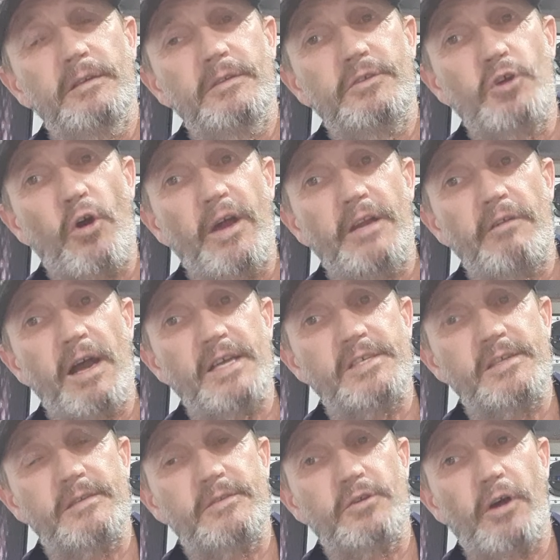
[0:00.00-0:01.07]
try your
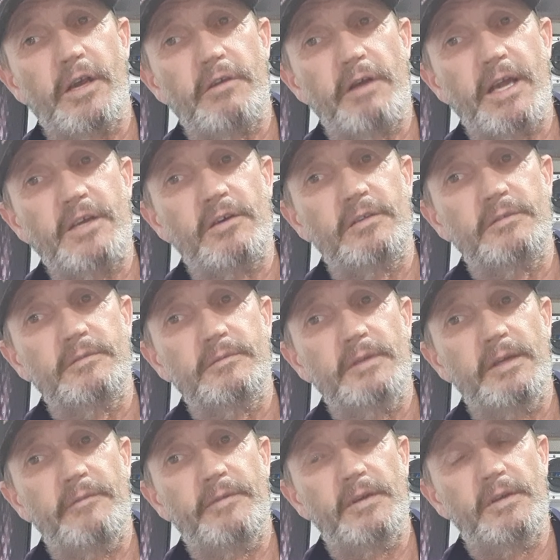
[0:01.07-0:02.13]
aircon.
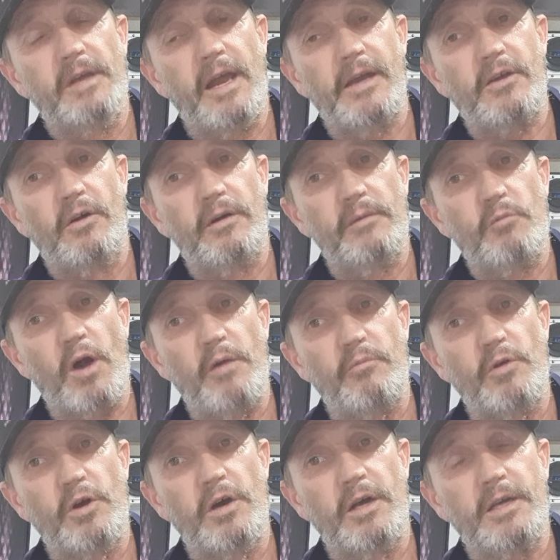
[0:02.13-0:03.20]
If your aircon won't
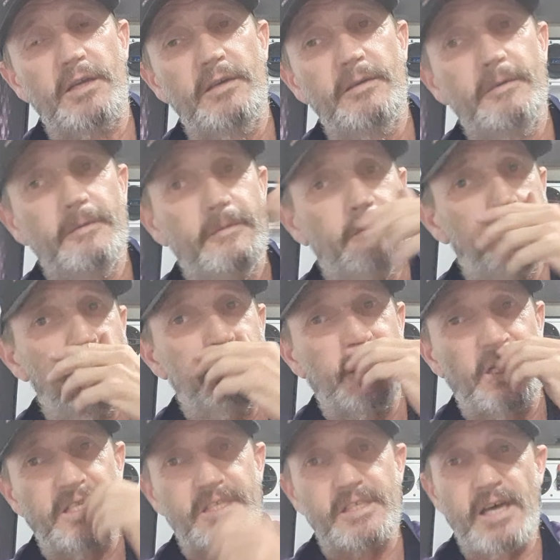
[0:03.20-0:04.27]
work,
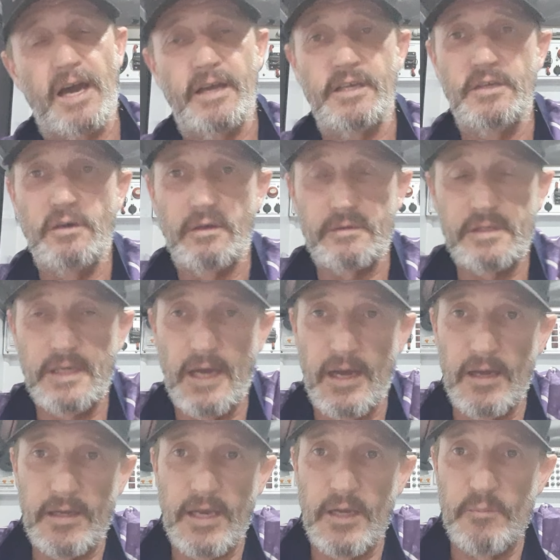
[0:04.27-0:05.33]
chances are you're
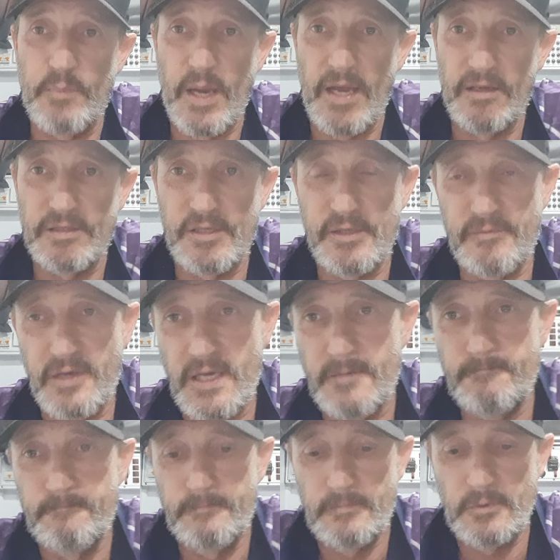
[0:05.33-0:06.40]
not getting power to the van.
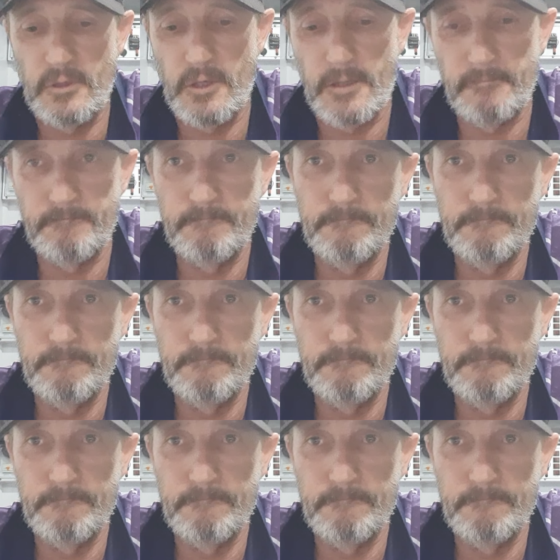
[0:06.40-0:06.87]
All right.